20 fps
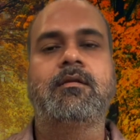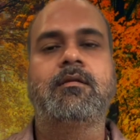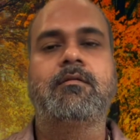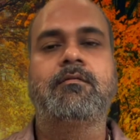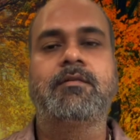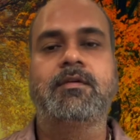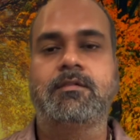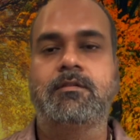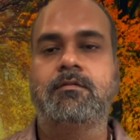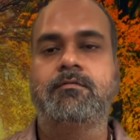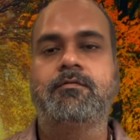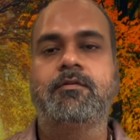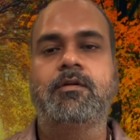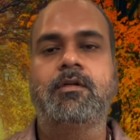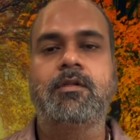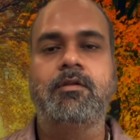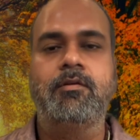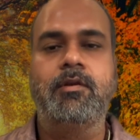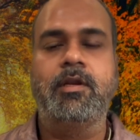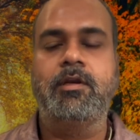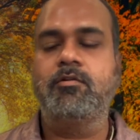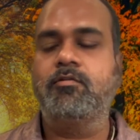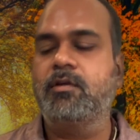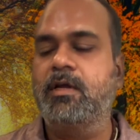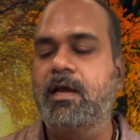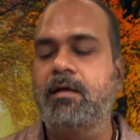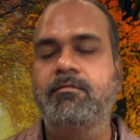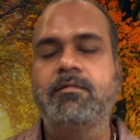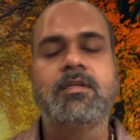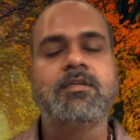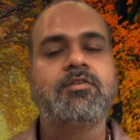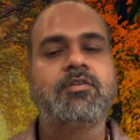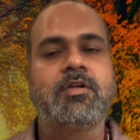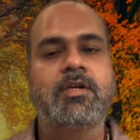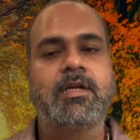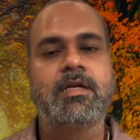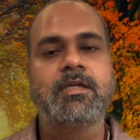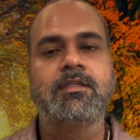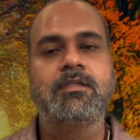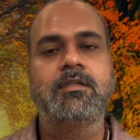first of all you need to have the
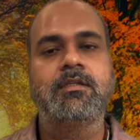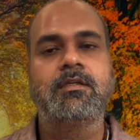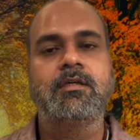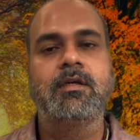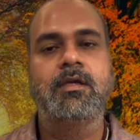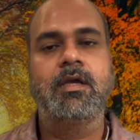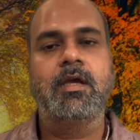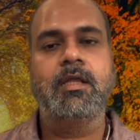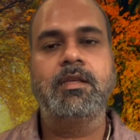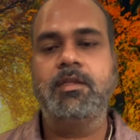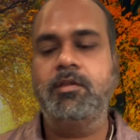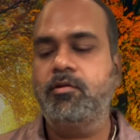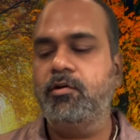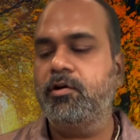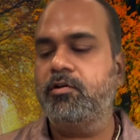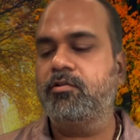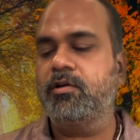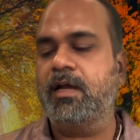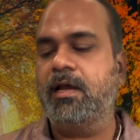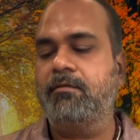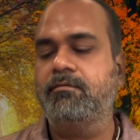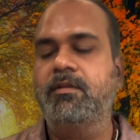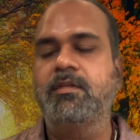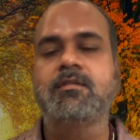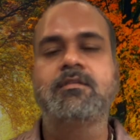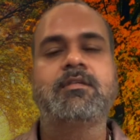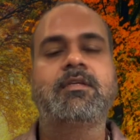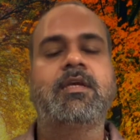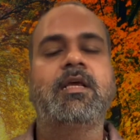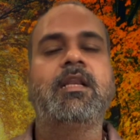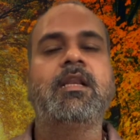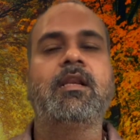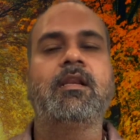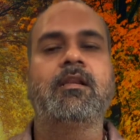strength, and you need to have the skill